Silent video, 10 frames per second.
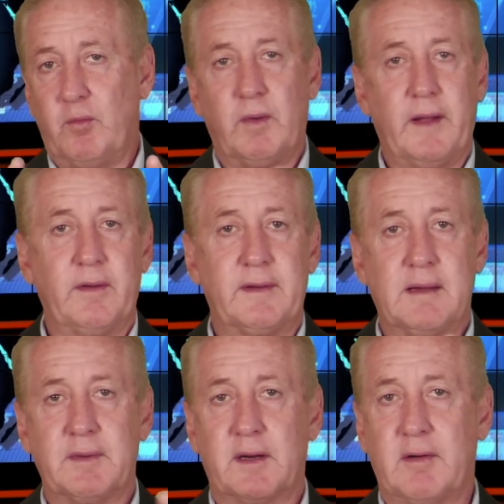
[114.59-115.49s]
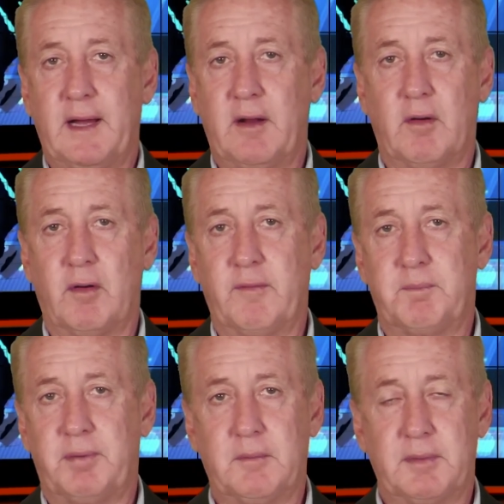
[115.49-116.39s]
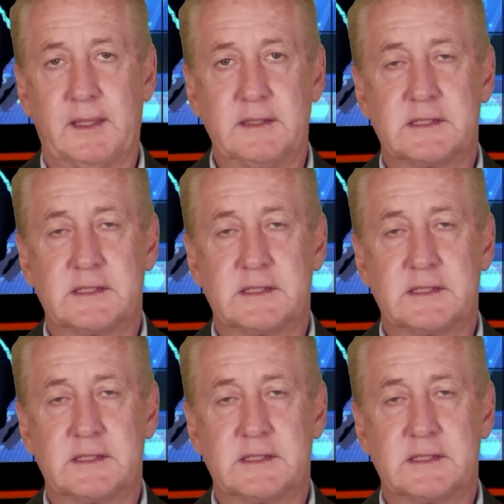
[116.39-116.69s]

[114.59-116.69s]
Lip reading: whether Democrat or Republican.